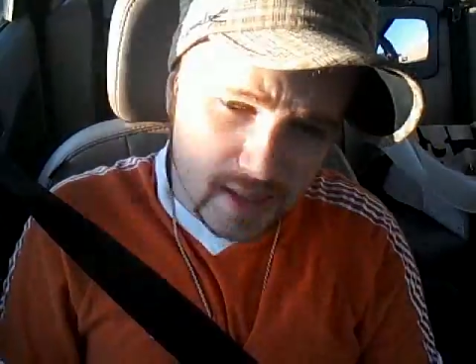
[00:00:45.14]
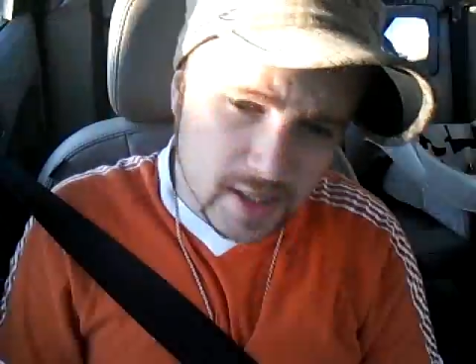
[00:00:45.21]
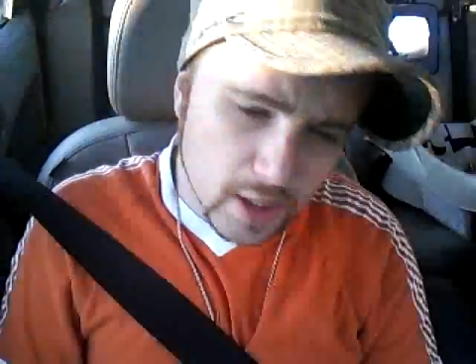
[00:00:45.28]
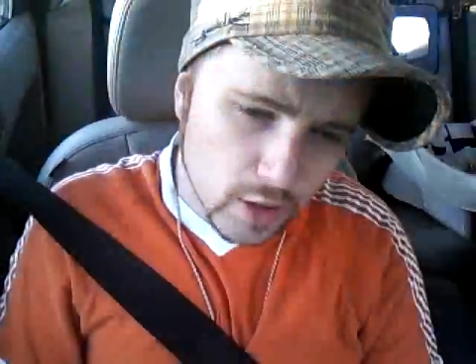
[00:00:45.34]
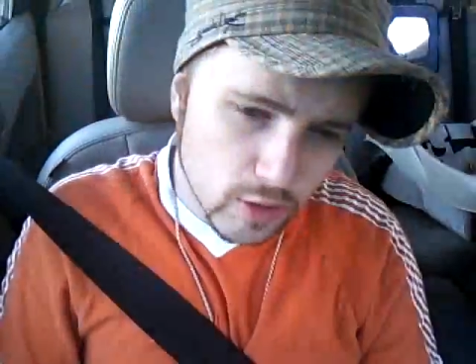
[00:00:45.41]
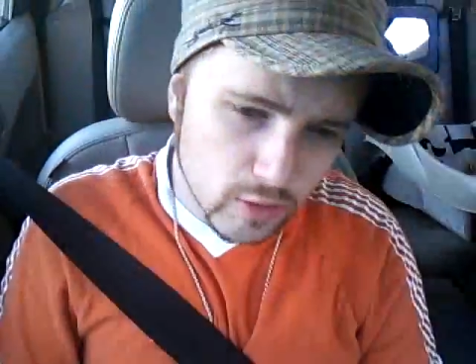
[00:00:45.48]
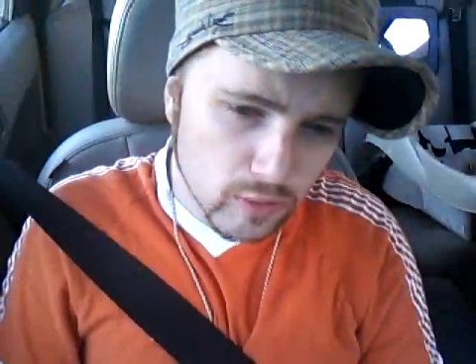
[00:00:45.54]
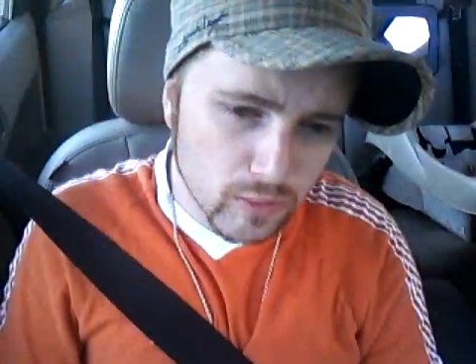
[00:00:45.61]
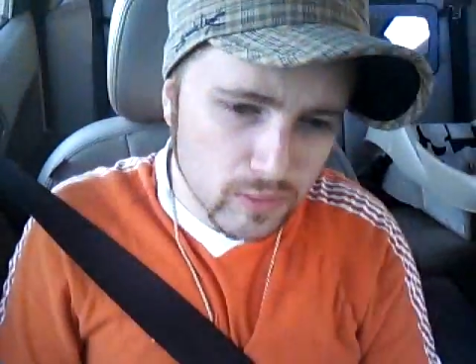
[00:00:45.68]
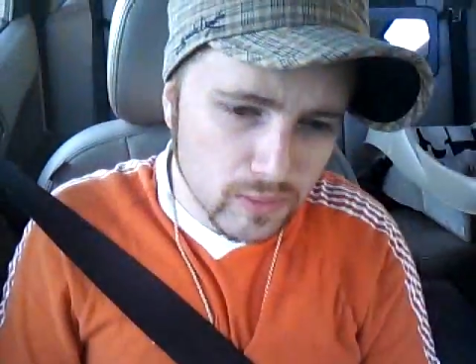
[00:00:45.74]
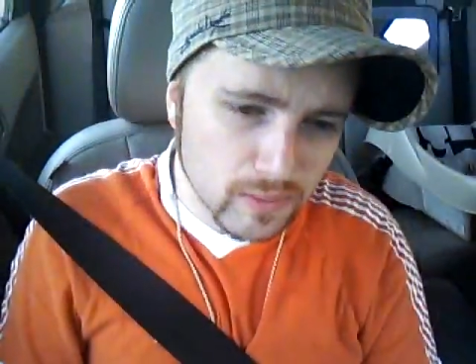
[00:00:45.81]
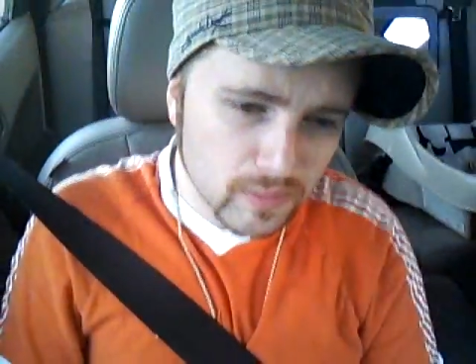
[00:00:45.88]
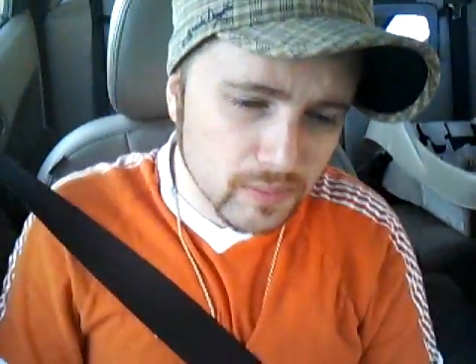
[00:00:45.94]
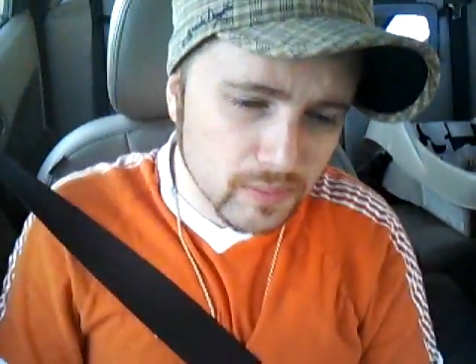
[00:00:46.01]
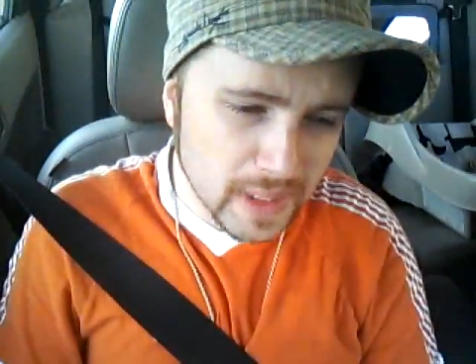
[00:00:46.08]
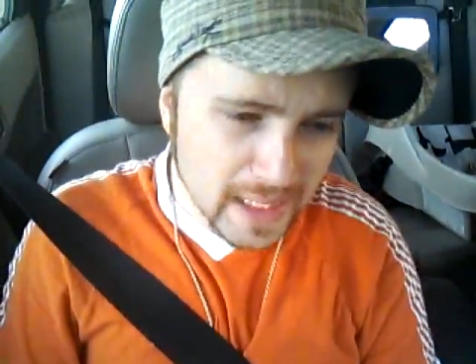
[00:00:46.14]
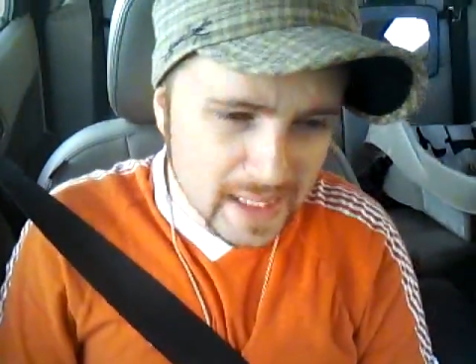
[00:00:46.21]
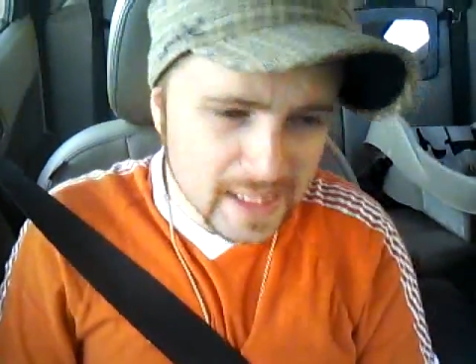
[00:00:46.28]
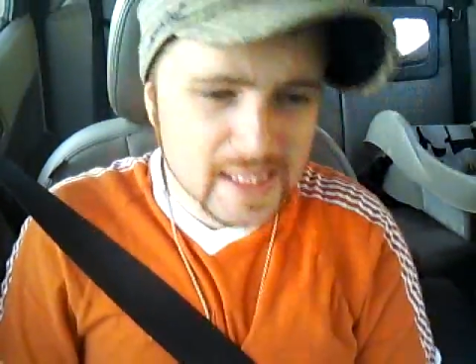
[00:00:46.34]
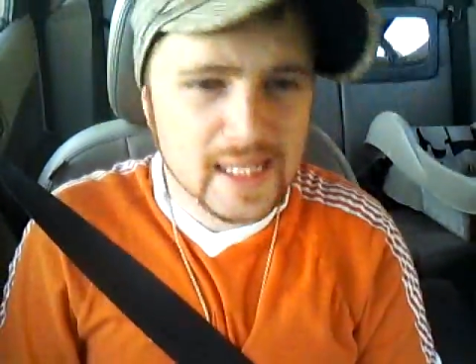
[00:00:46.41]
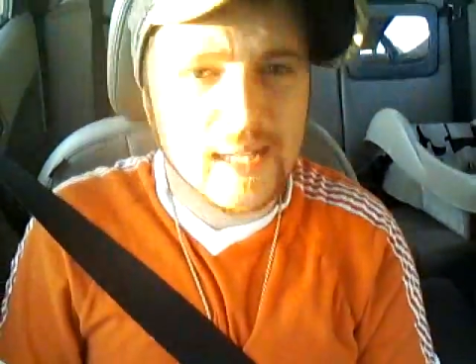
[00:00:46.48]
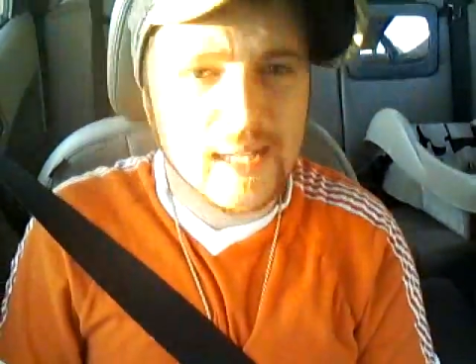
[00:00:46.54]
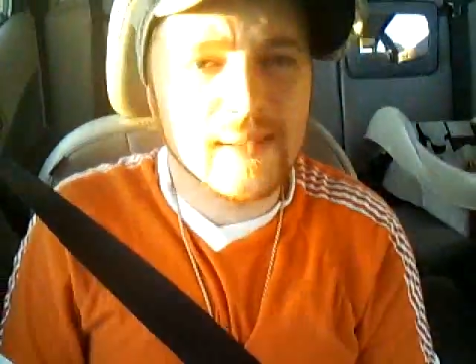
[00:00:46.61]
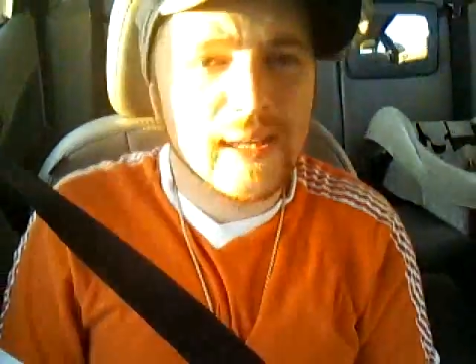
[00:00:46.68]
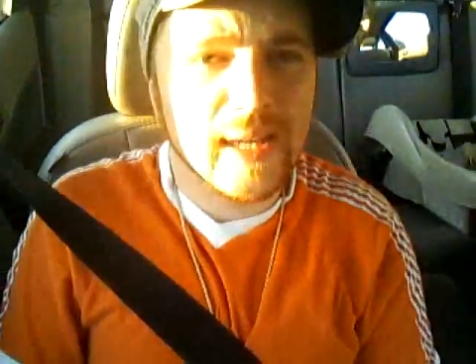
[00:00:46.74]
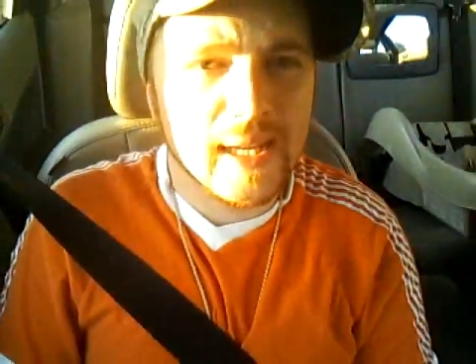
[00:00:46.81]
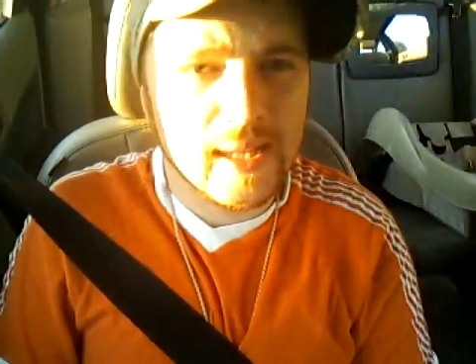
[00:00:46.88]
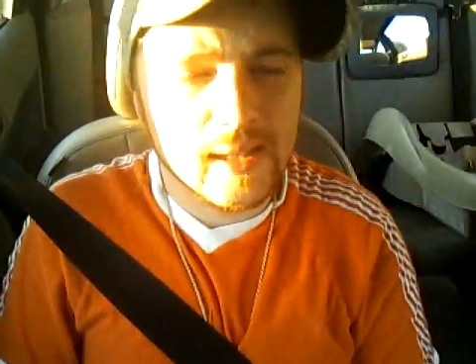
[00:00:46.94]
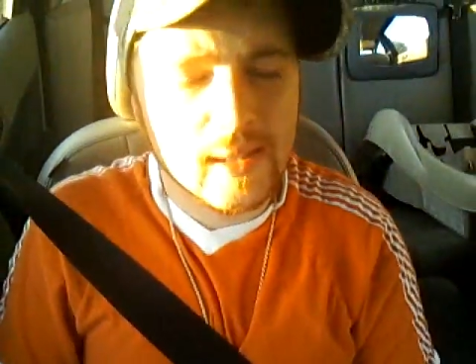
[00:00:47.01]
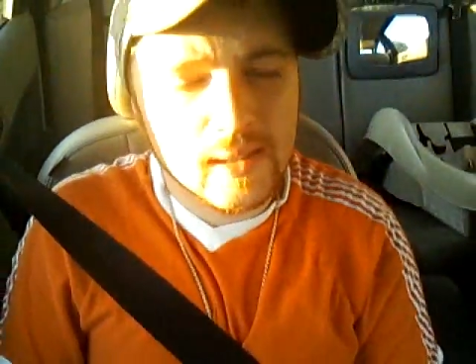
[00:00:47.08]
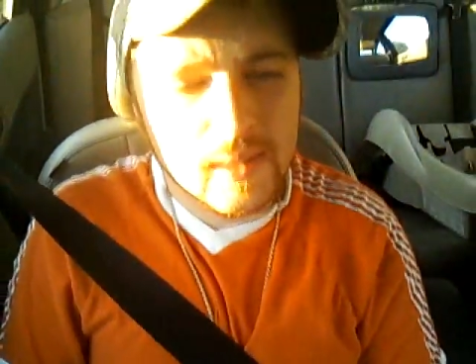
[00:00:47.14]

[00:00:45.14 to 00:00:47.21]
so, being said that,